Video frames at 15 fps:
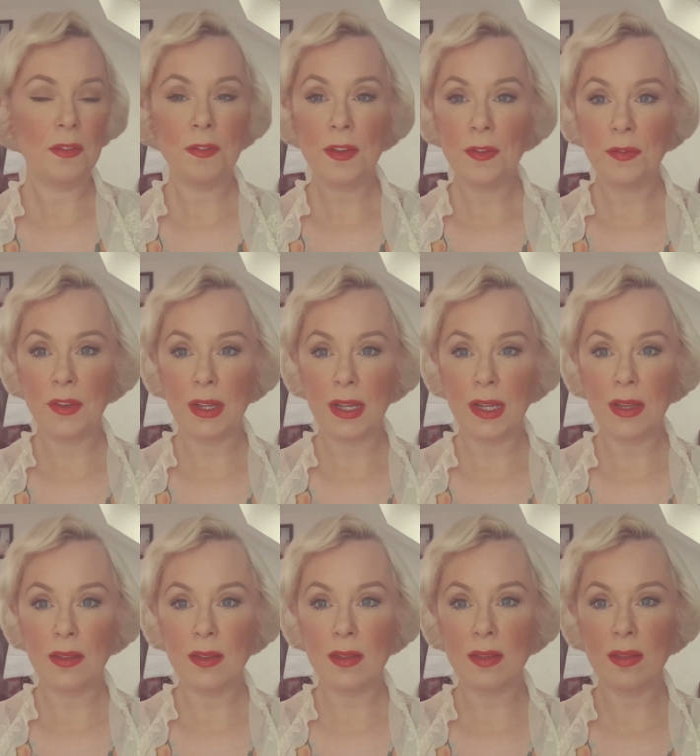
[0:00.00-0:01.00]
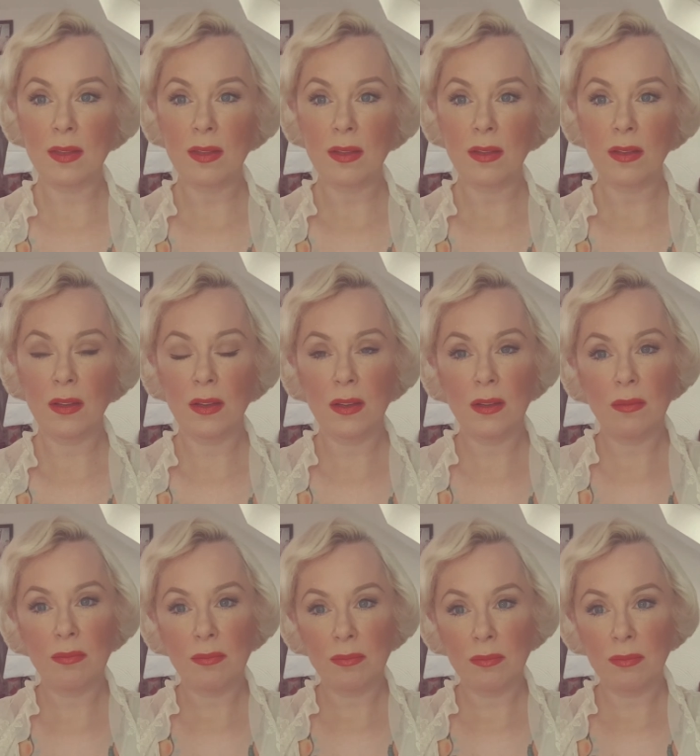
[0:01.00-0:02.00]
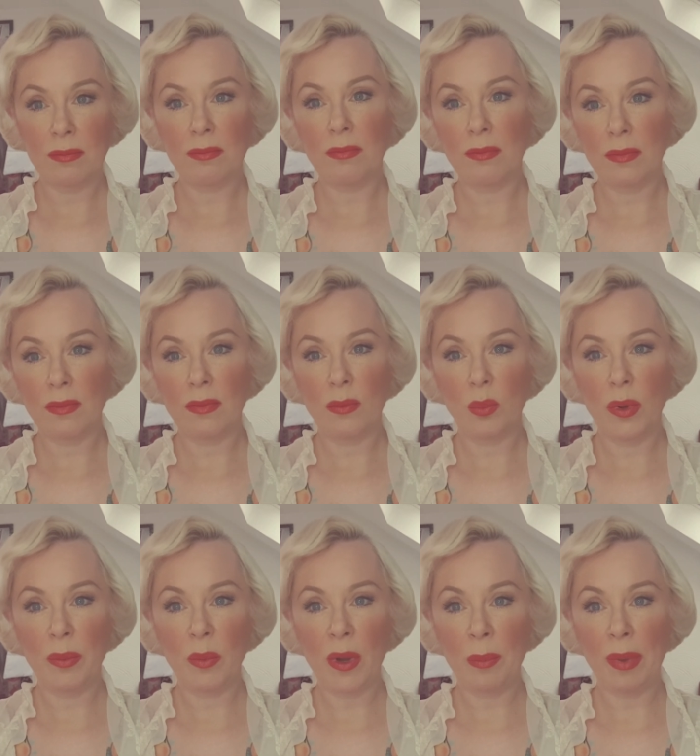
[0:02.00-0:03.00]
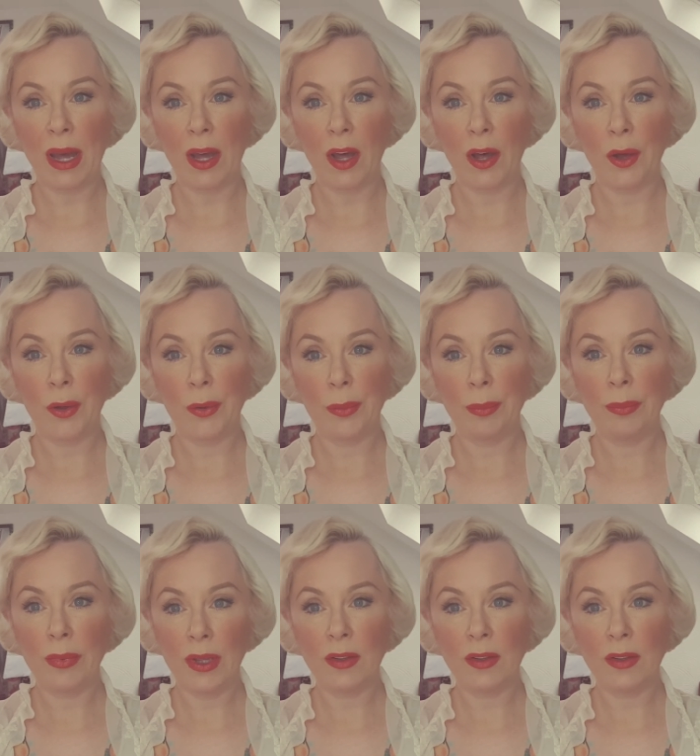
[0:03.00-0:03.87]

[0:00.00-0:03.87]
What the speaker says: the 50s, women went back home,